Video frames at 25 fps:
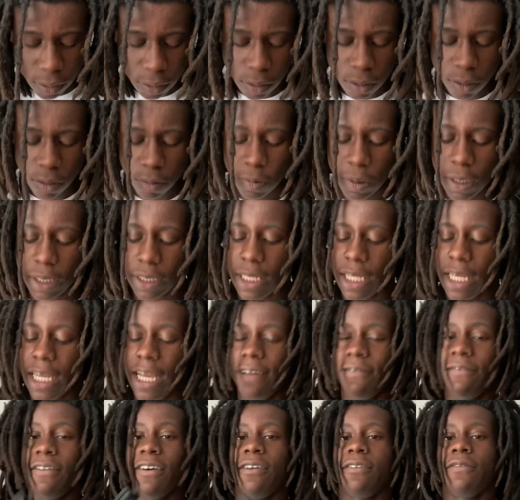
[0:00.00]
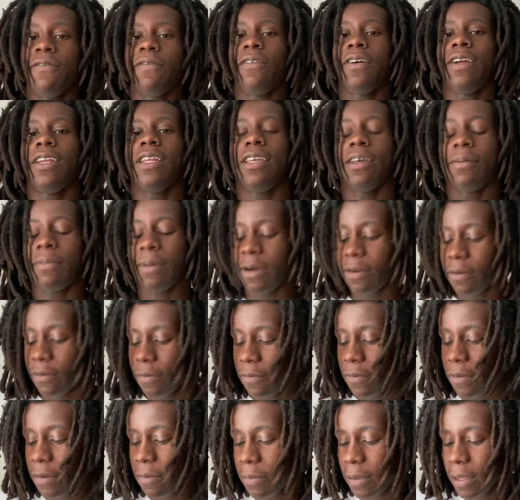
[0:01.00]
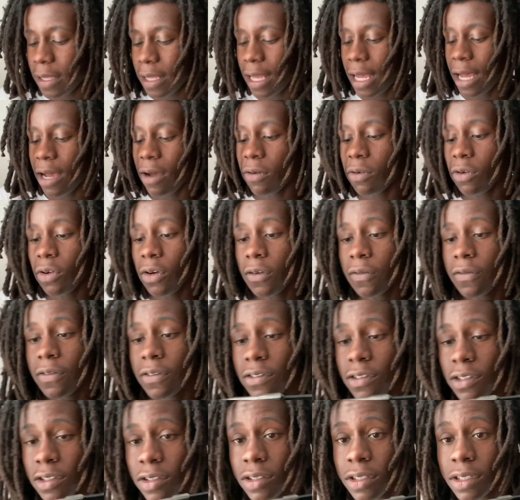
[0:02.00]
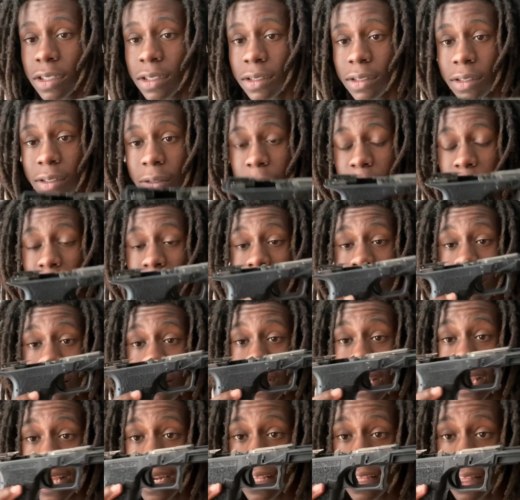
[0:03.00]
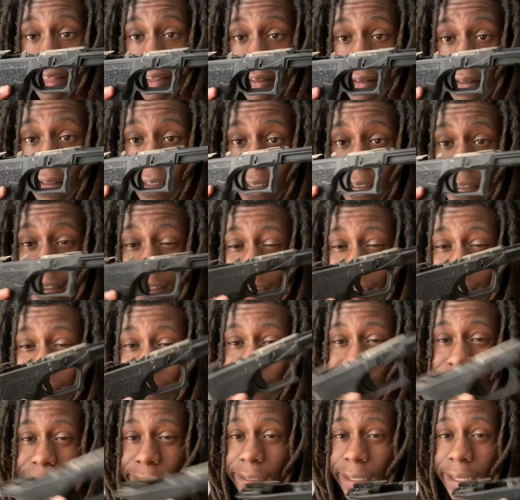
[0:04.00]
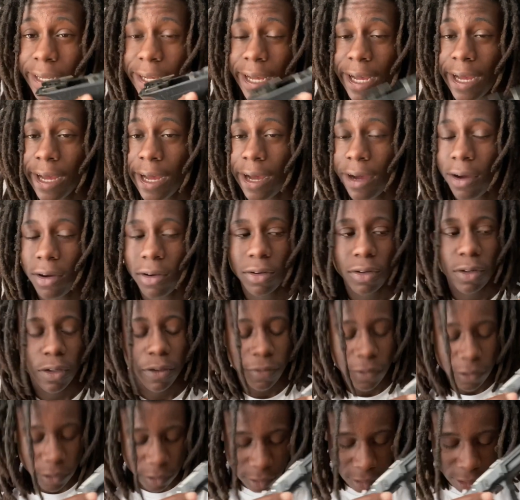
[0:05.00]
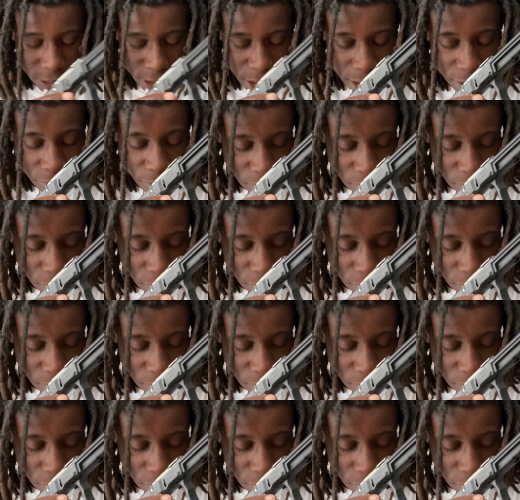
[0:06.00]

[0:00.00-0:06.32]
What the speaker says: One thing I found funny about the fitment, I don't know if it's just the Polymer 80, because I don't know if this is a thing with